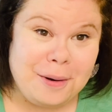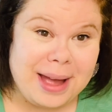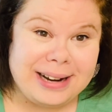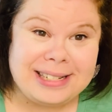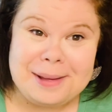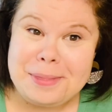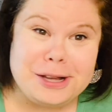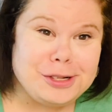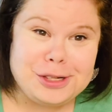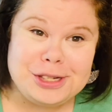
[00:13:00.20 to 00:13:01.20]
in something
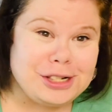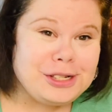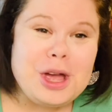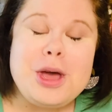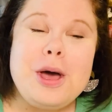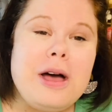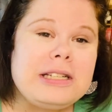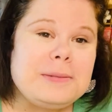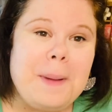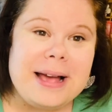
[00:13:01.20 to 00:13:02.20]
just
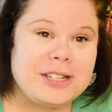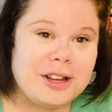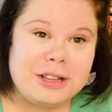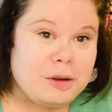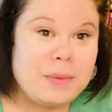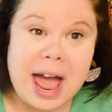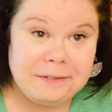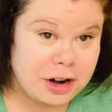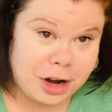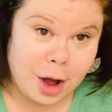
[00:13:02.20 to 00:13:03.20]
special. You
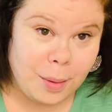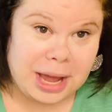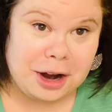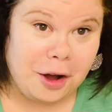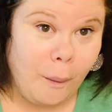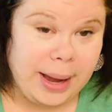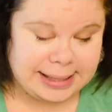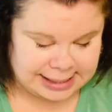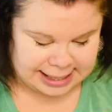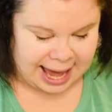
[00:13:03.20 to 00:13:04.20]
never know what you're going
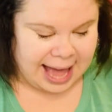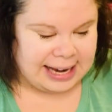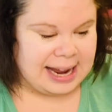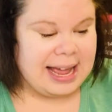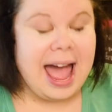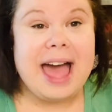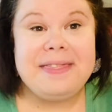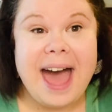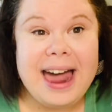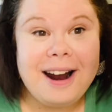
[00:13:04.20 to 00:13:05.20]
to get. And
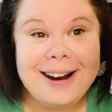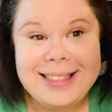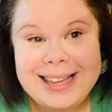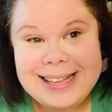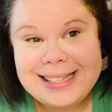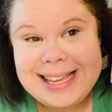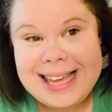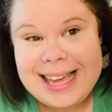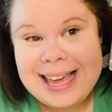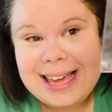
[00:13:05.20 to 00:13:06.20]
that are these
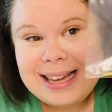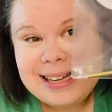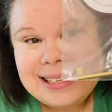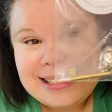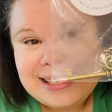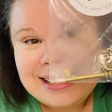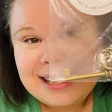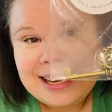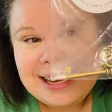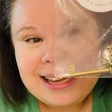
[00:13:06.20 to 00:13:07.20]
keys.
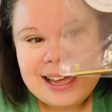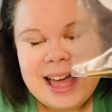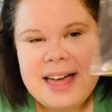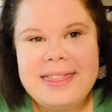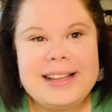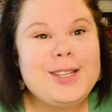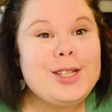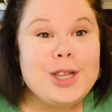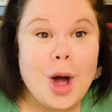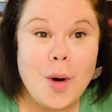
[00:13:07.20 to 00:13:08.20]
That's
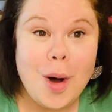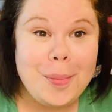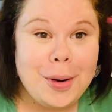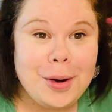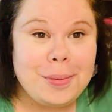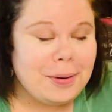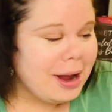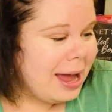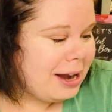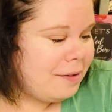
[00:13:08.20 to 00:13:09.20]
so
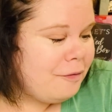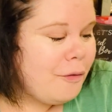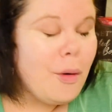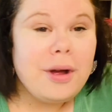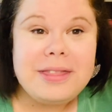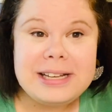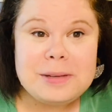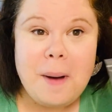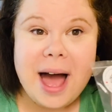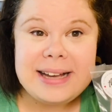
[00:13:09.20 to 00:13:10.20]
appropriate for this
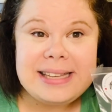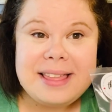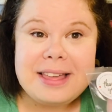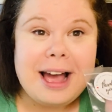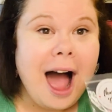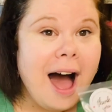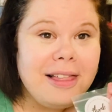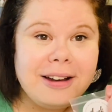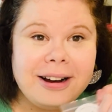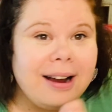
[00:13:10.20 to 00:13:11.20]
box, and the
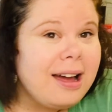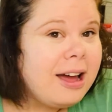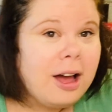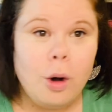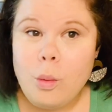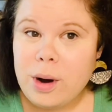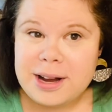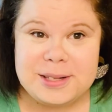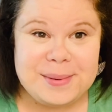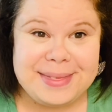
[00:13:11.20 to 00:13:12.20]
color
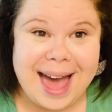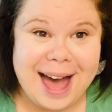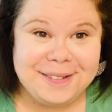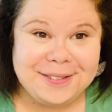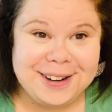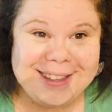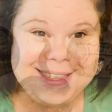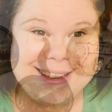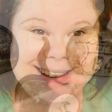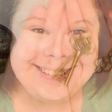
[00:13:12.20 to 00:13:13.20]
works with everything.